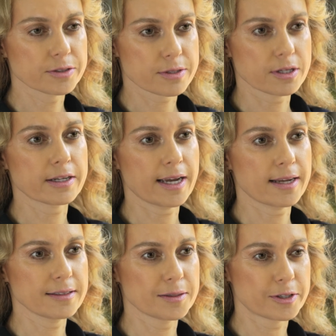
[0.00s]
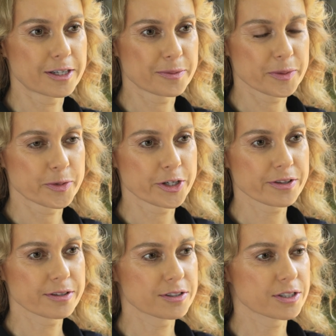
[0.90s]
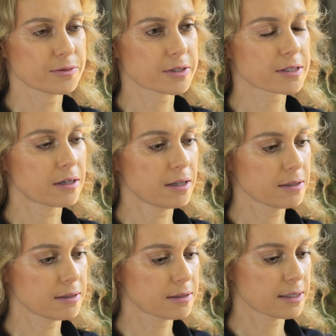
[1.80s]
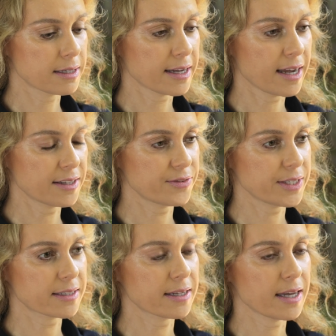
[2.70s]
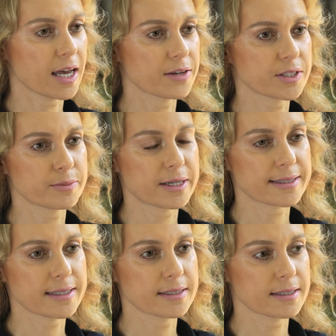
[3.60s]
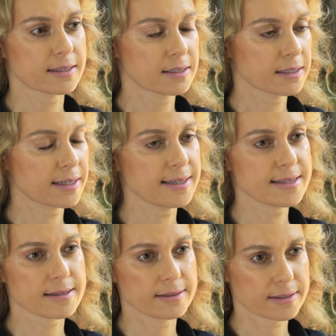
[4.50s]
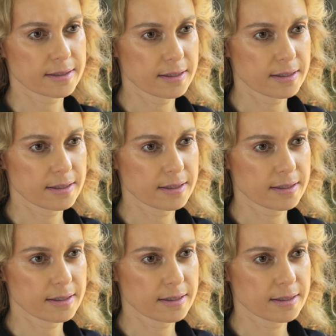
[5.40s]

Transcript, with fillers: She was not Hedy Lamarr by birth. She was called Hedwig Eva Maria Kiesler.